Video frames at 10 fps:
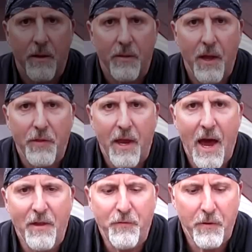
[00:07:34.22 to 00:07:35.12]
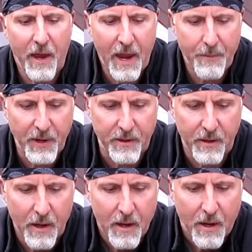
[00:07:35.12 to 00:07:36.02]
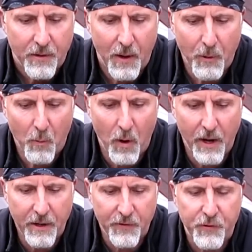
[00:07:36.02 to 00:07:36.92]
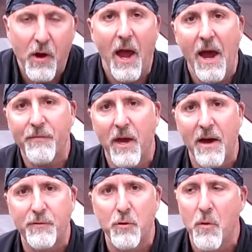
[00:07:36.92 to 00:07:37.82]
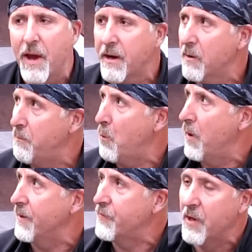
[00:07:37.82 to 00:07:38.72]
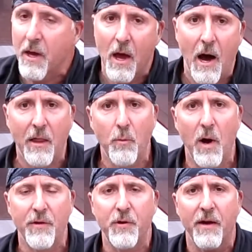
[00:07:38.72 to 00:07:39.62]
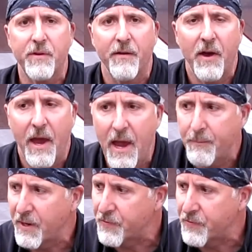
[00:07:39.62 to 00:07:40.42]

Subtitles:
Now the cons for the hammock. Number 1 is you have to have 2 anchor points. Otherwise you have to have a hammock